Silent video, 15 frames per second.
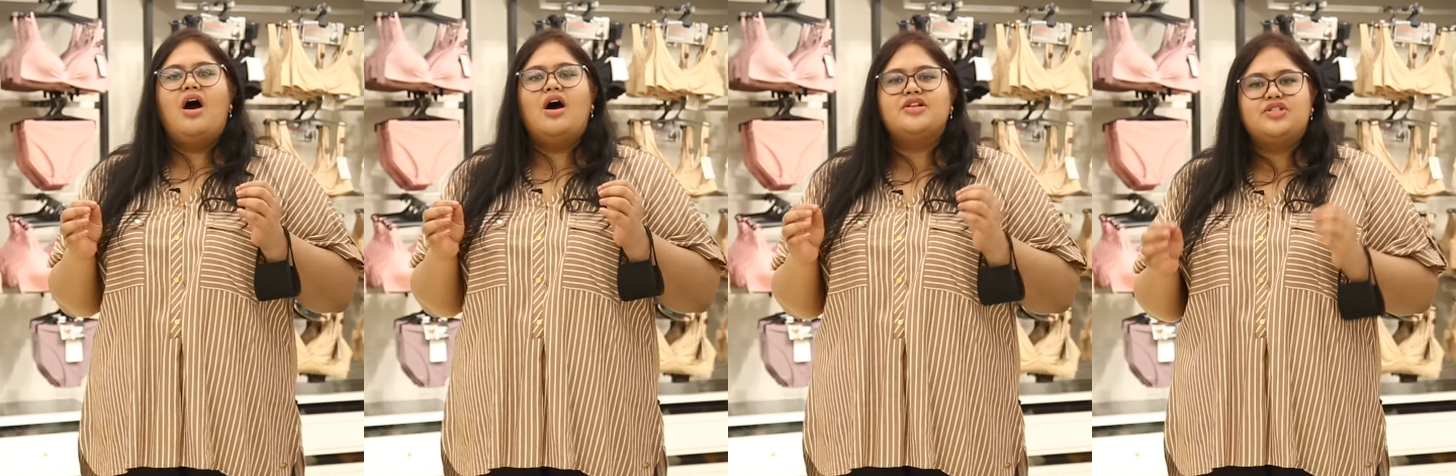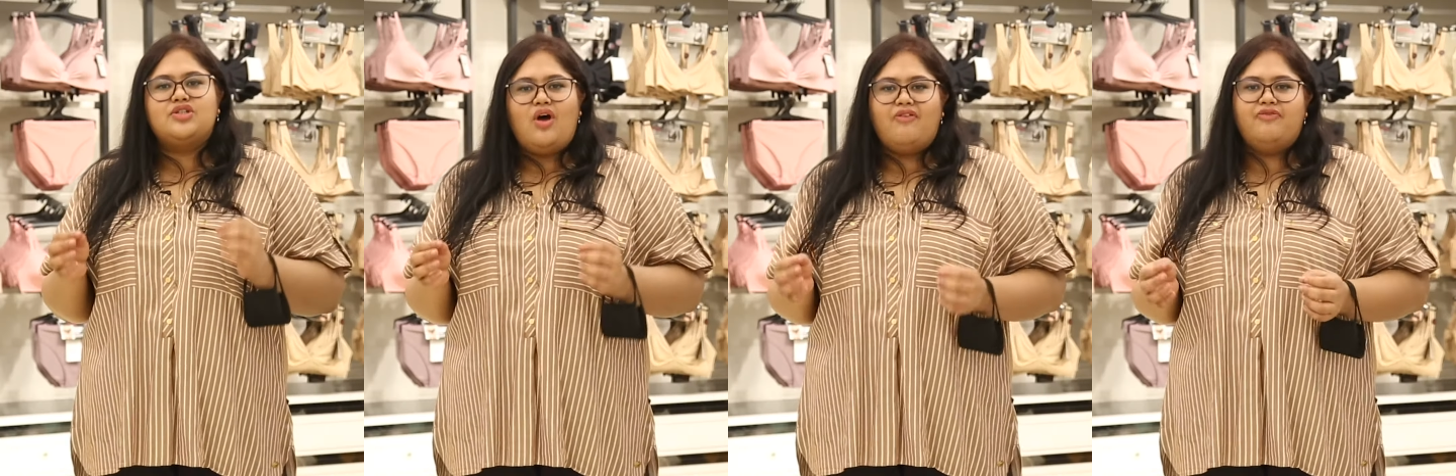a
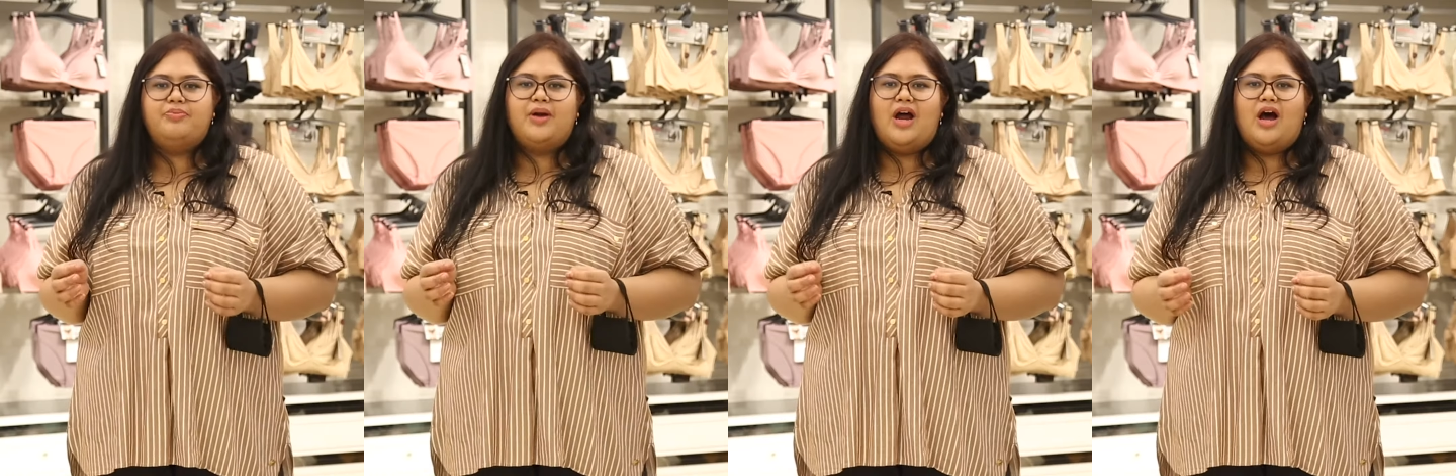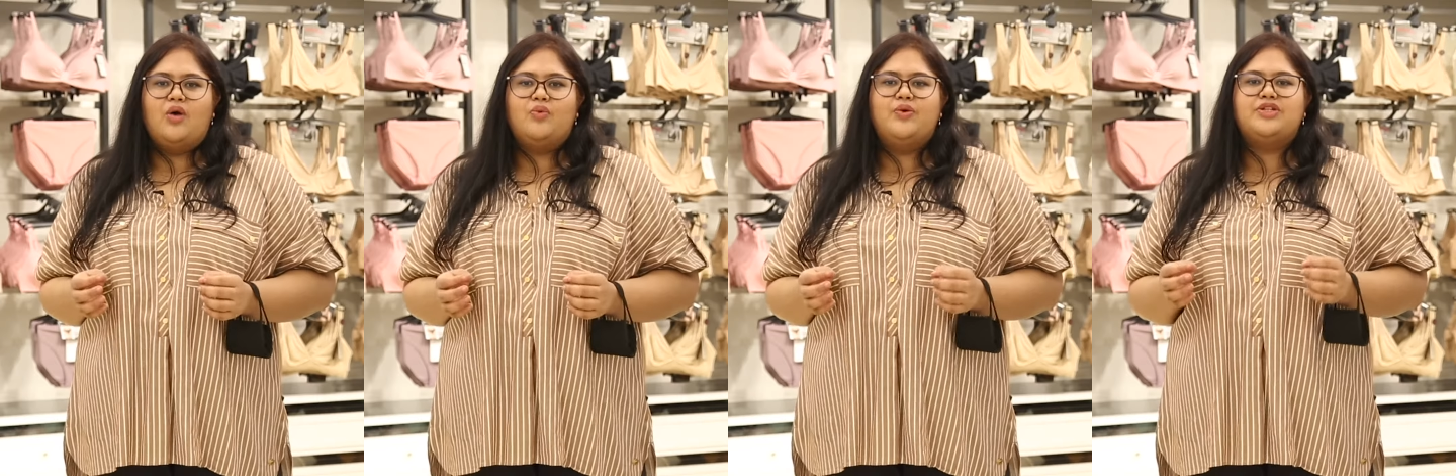soft
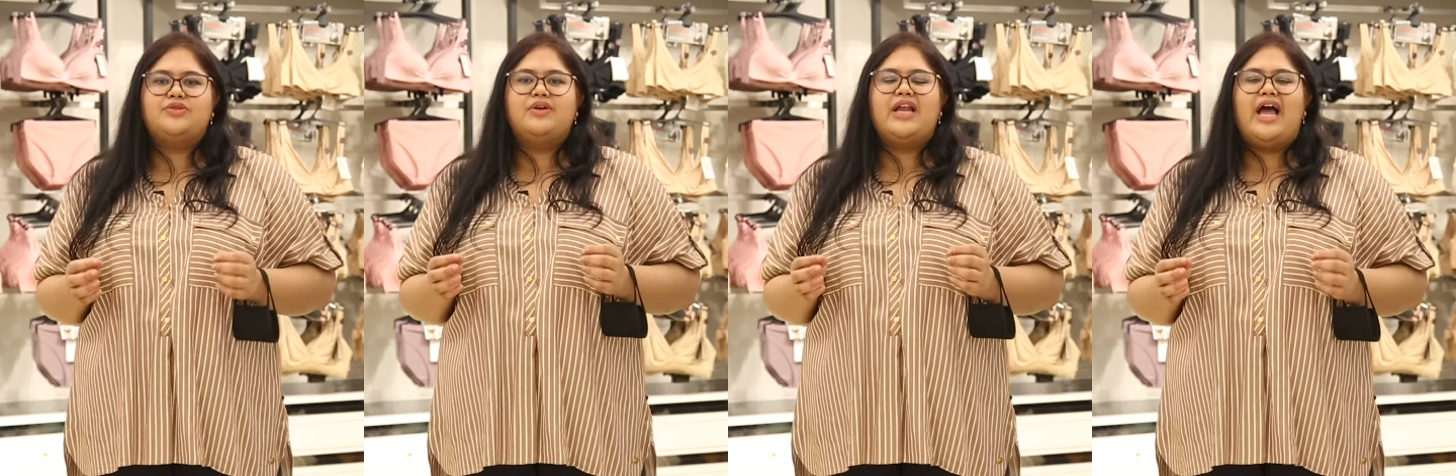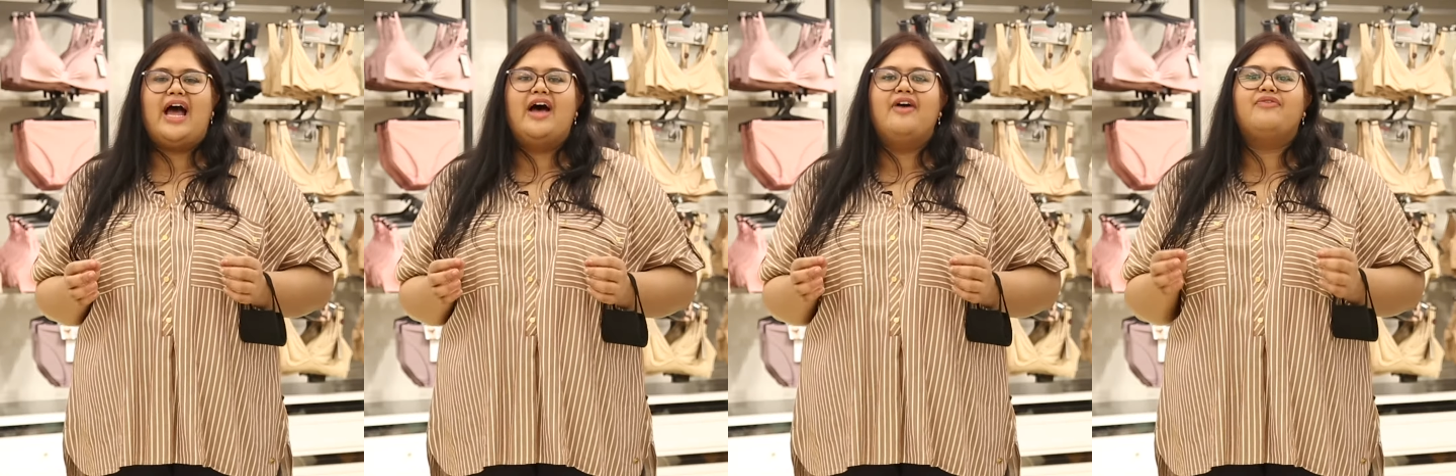bra which will
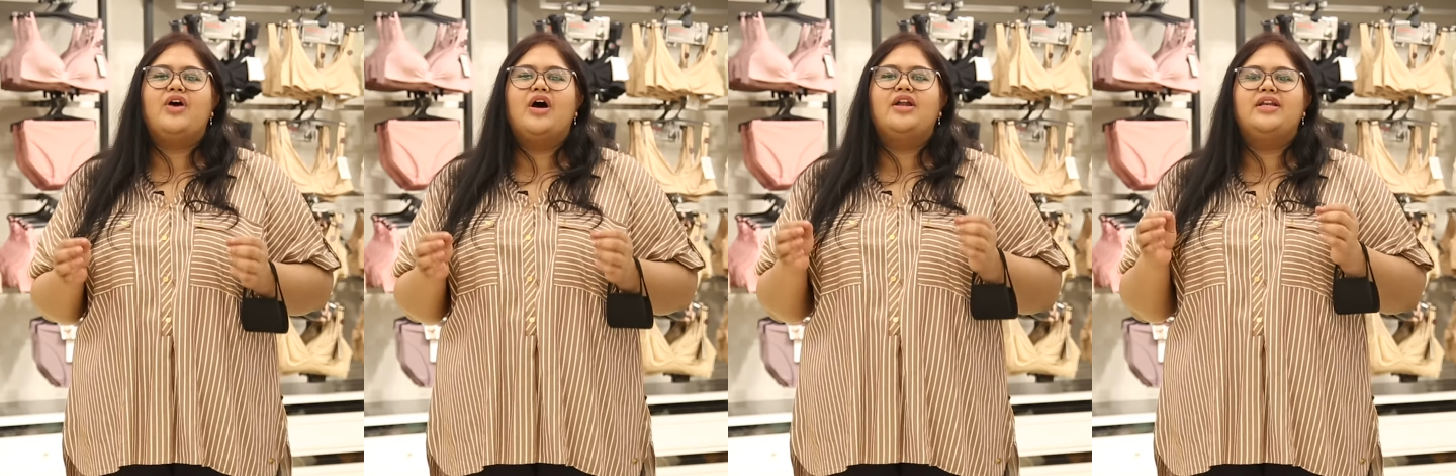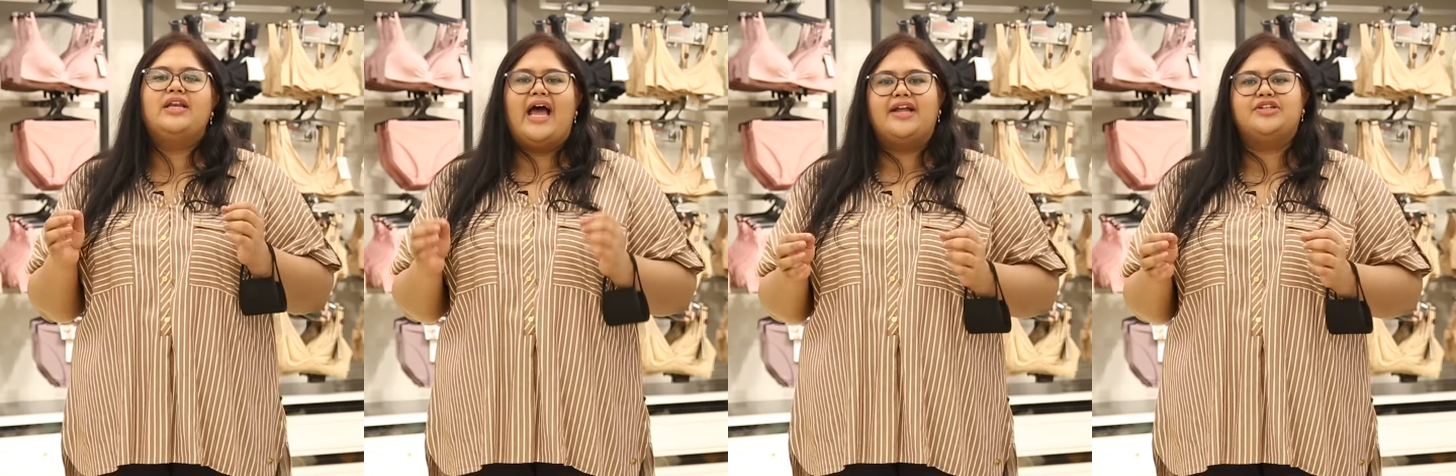have a
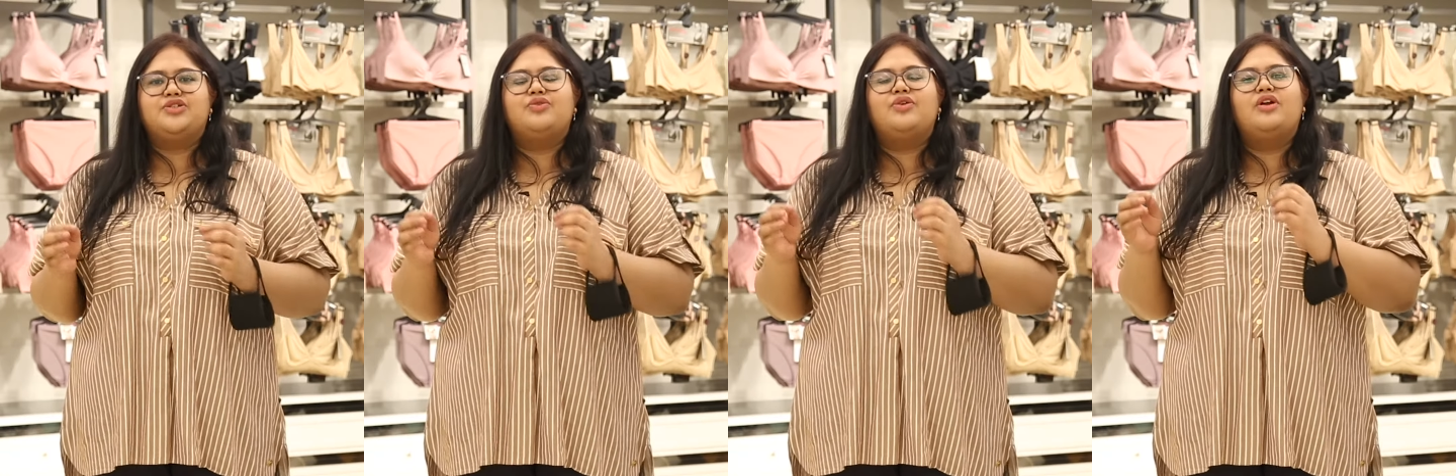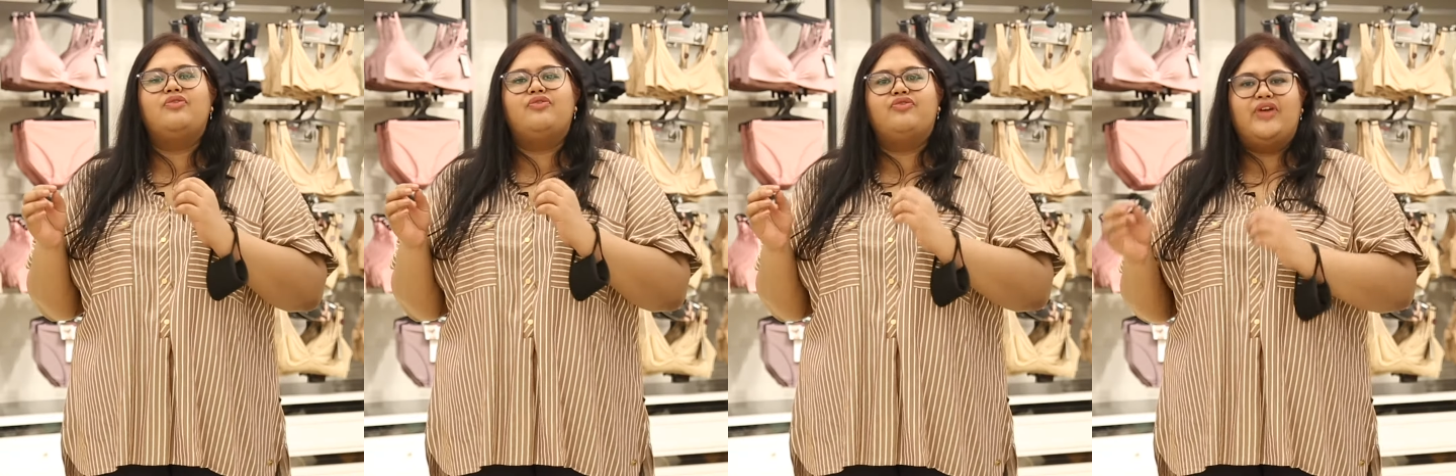
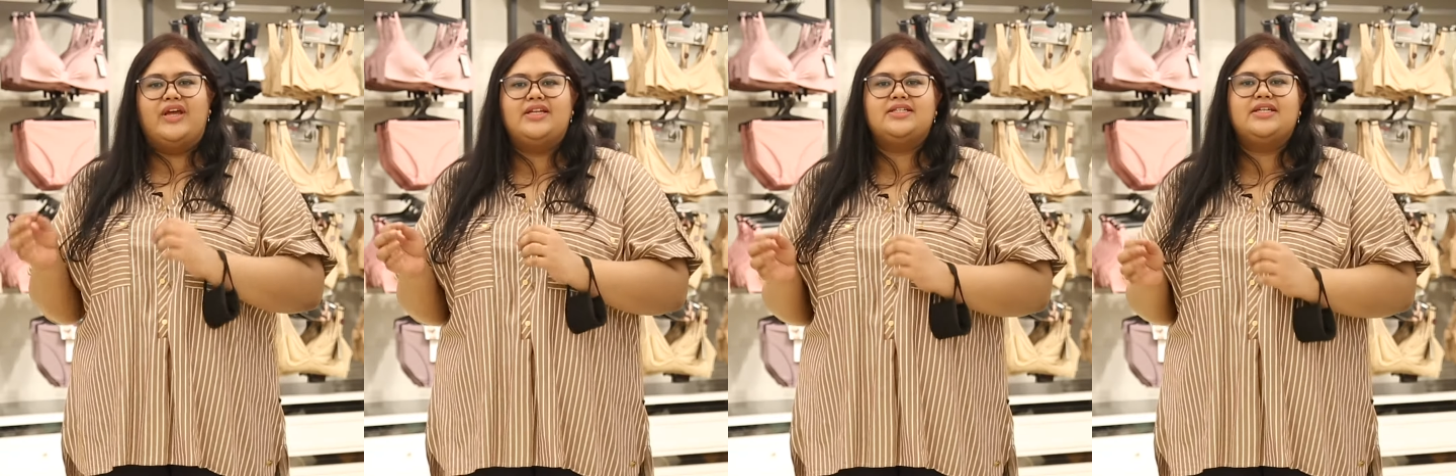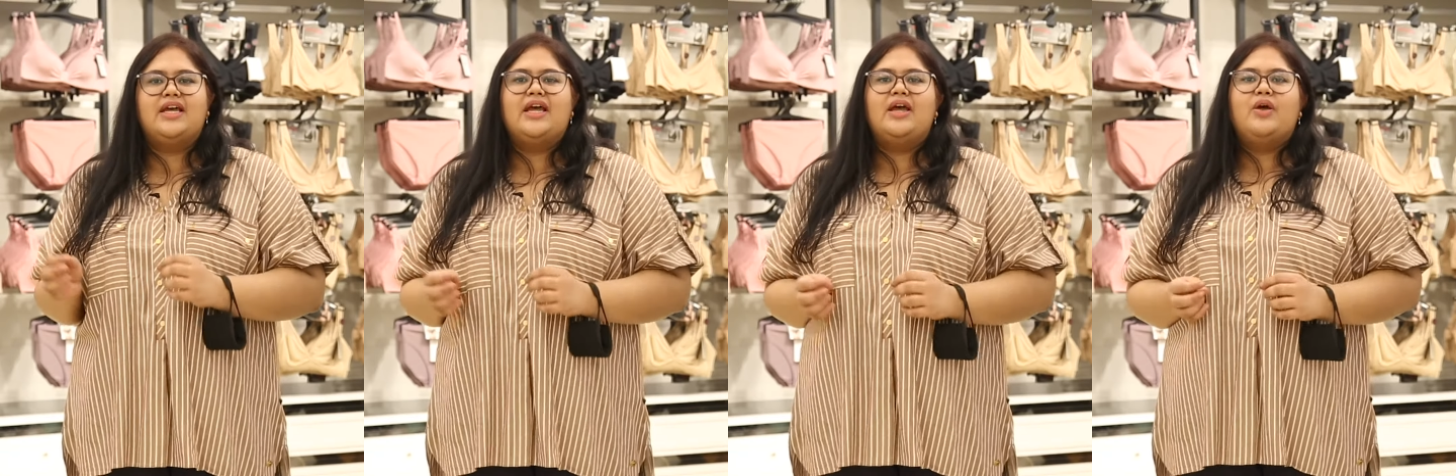natural fit